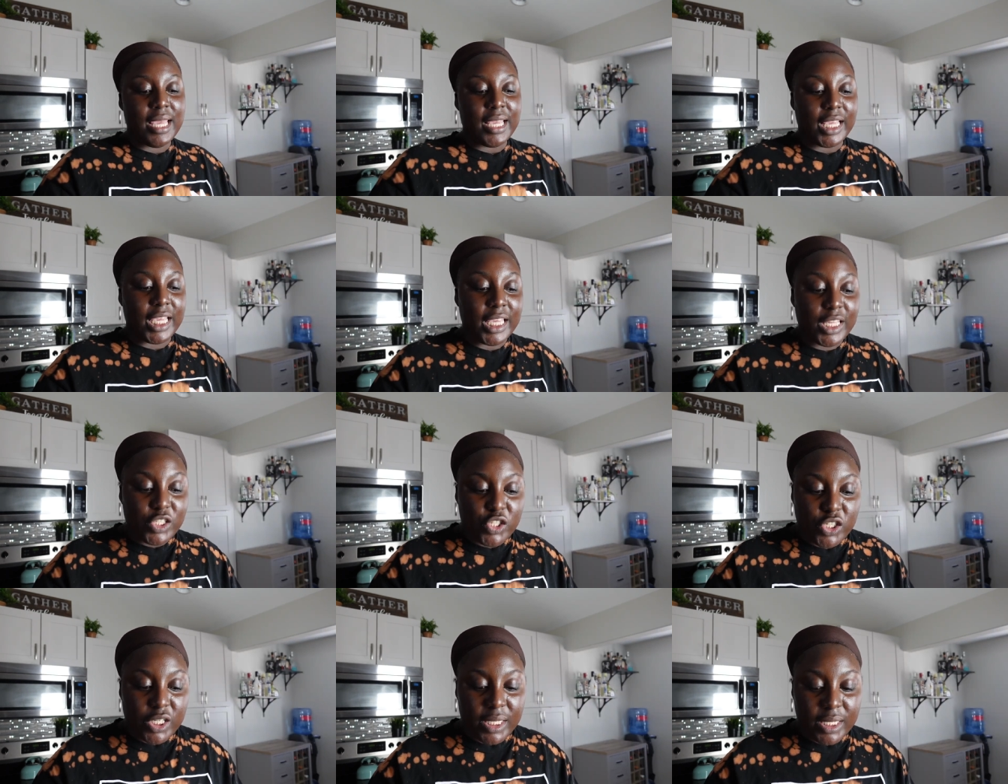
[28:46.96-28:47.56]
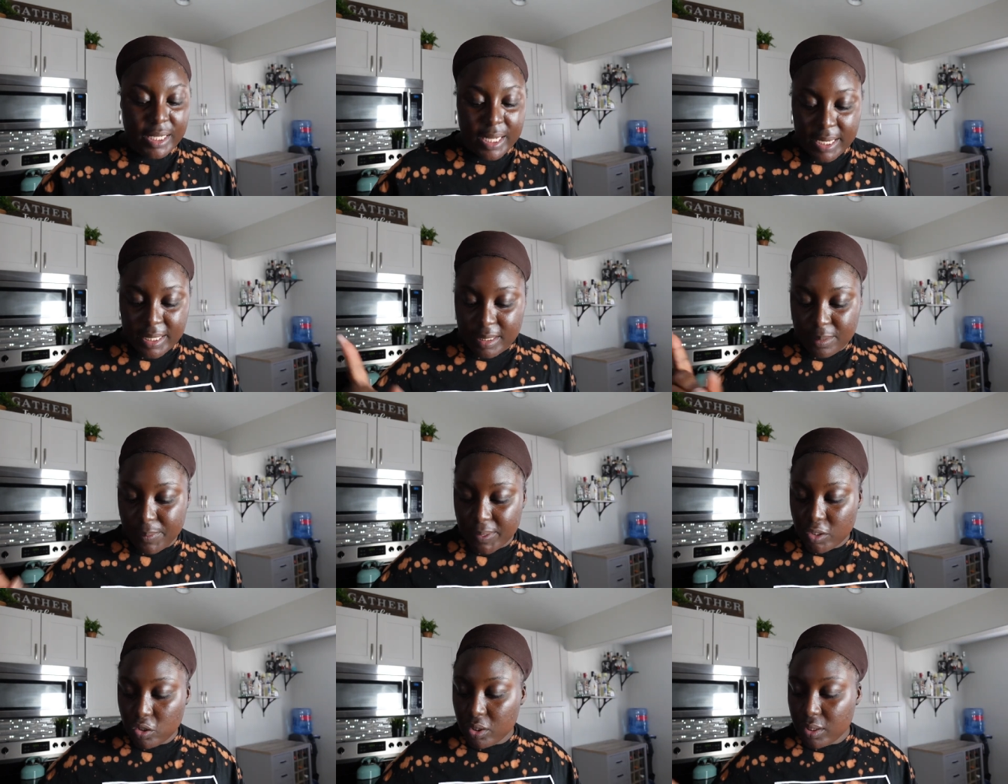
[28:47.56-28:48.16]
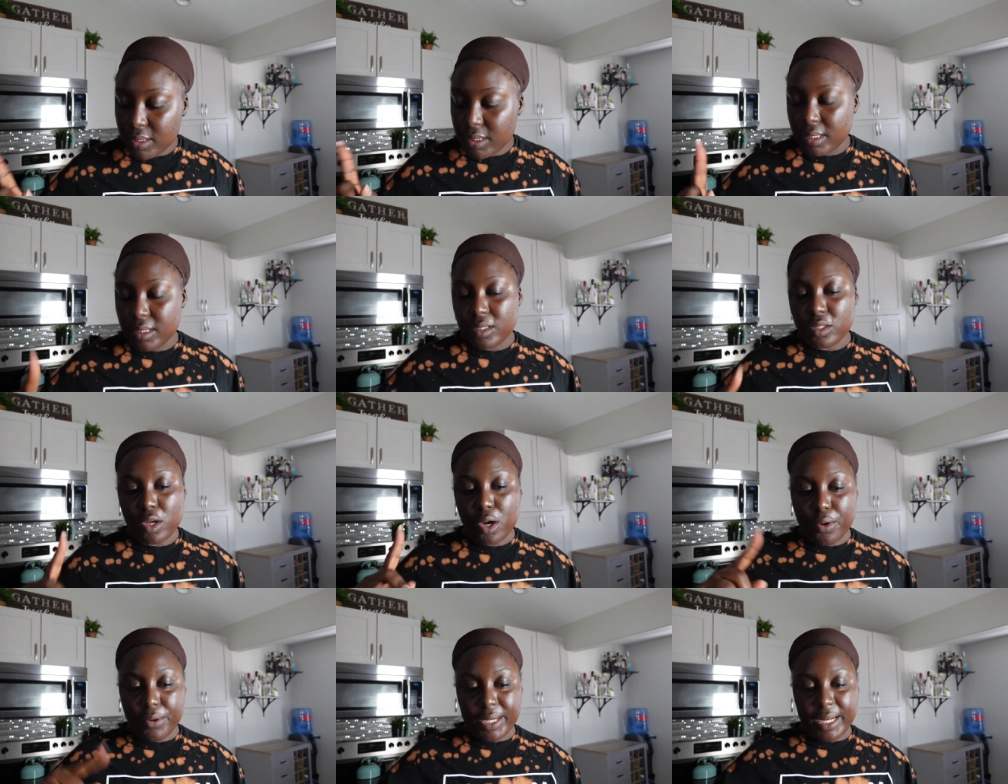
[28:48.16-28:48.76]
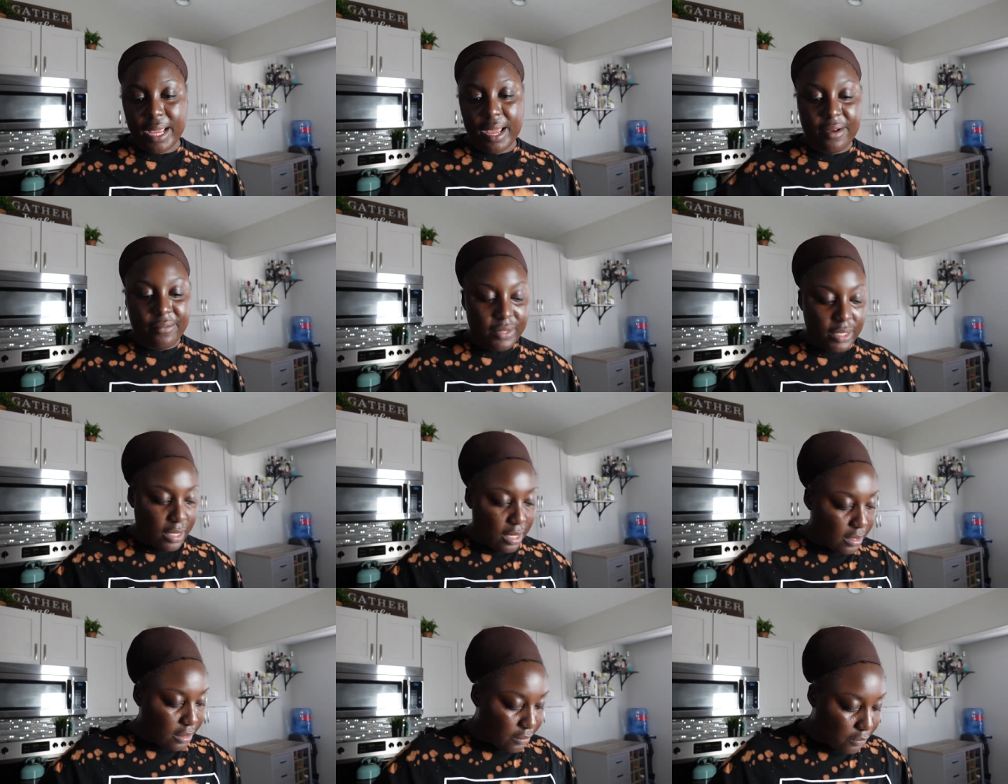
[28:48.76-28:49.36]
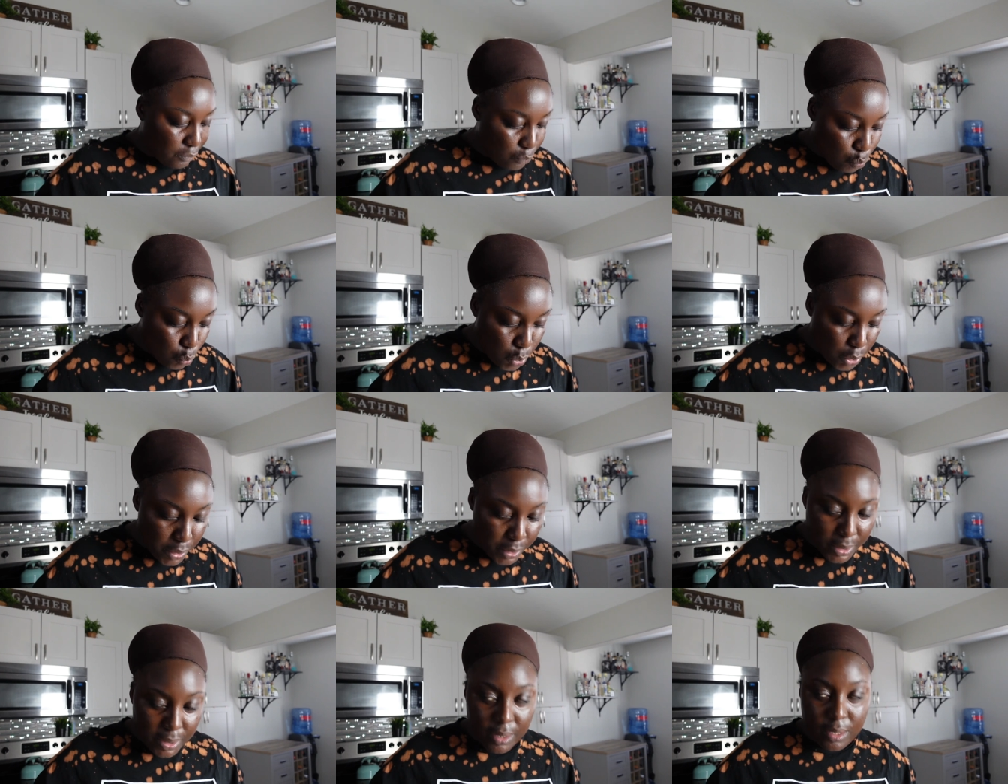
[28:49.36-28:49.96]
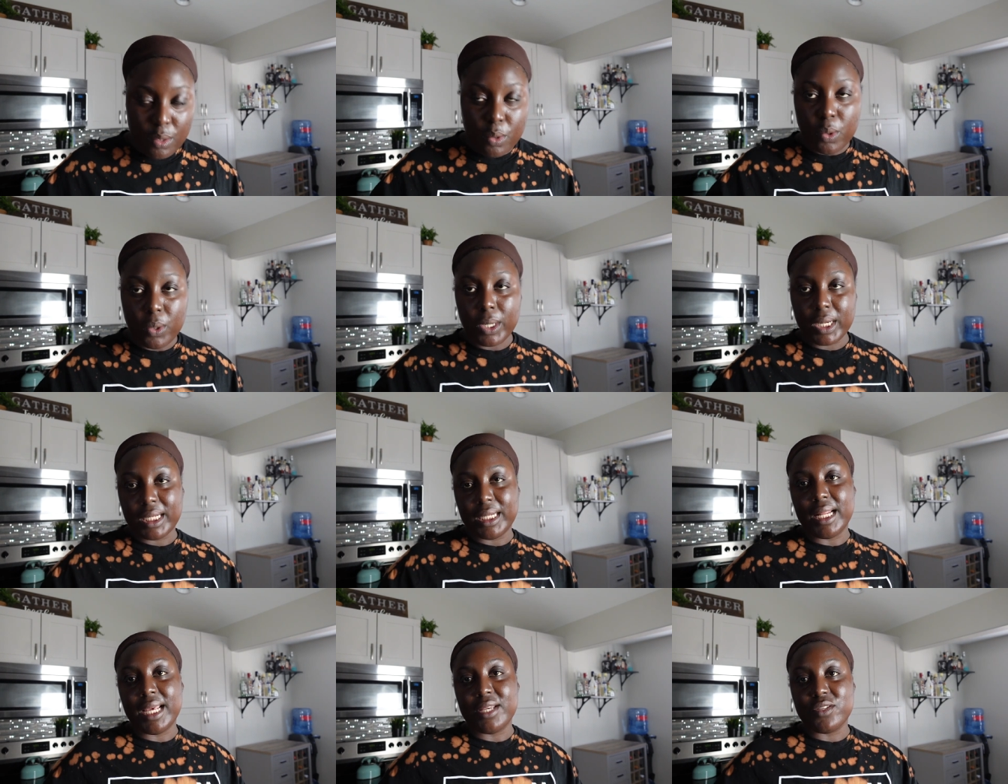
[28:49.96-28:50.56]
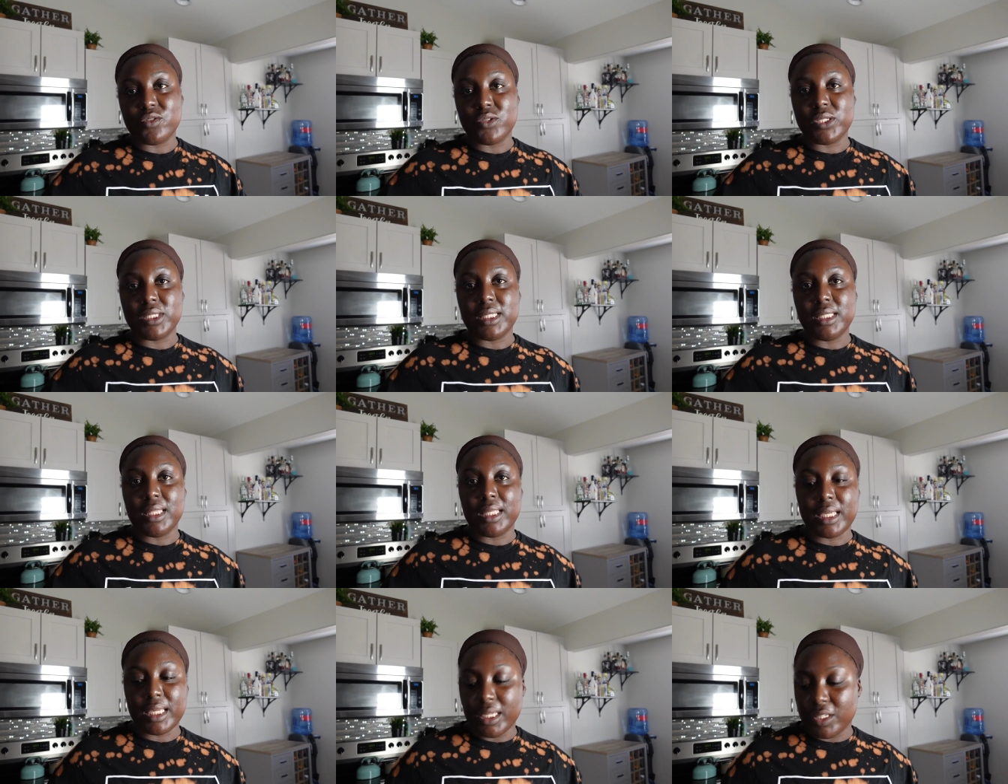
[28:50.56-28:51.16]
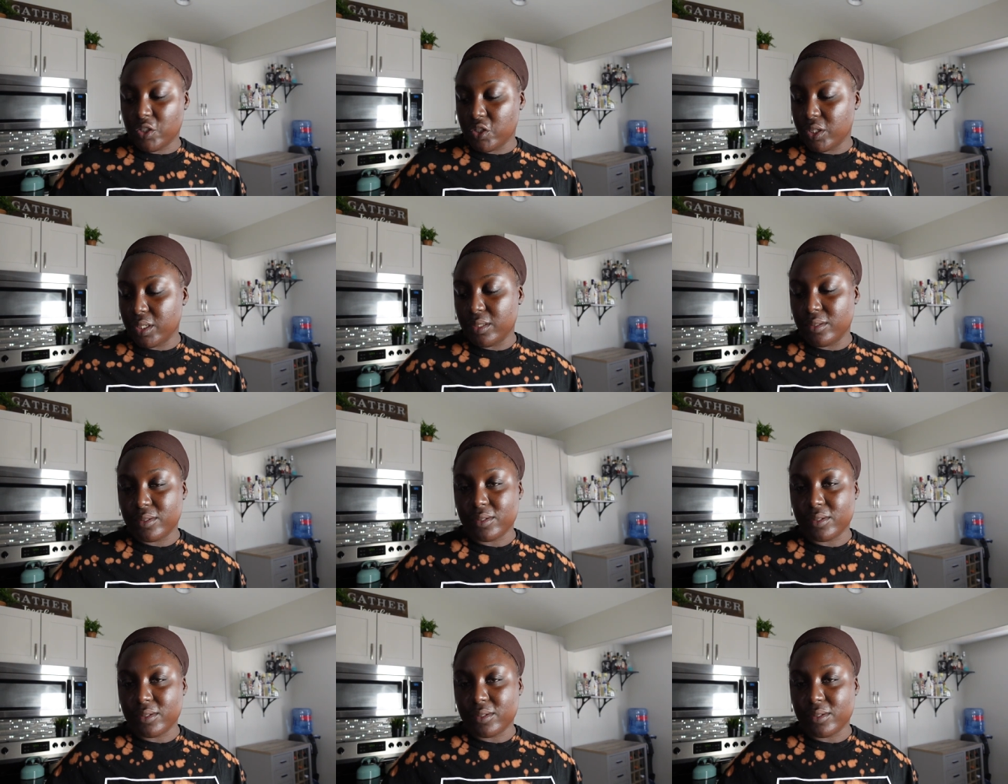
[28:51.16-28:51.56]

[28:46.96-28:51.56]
kitchen, especially since I already have a lot of wood organizers in the kitchen.